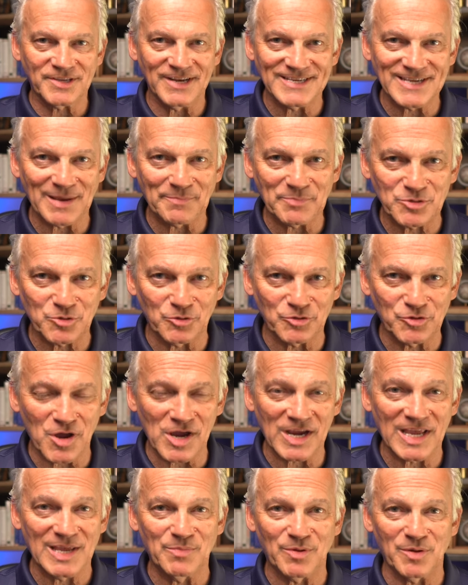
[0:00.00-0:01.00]
today's episode
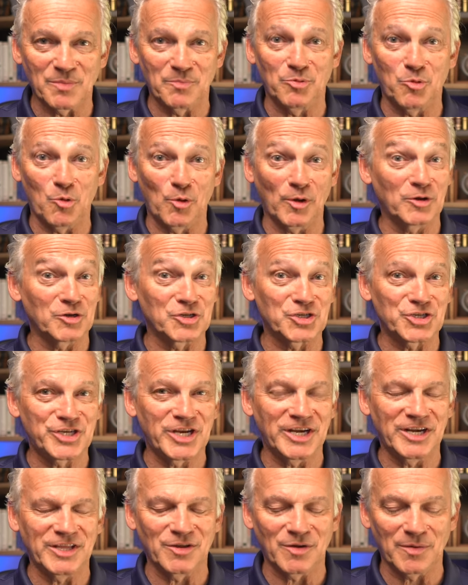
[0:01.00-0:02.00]
talking about employers
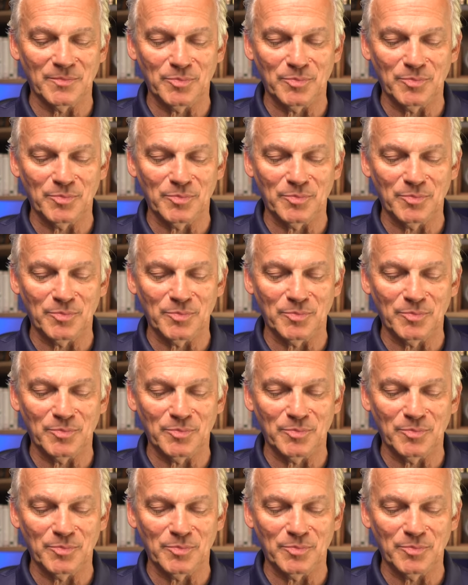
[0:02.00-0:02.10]
cheating their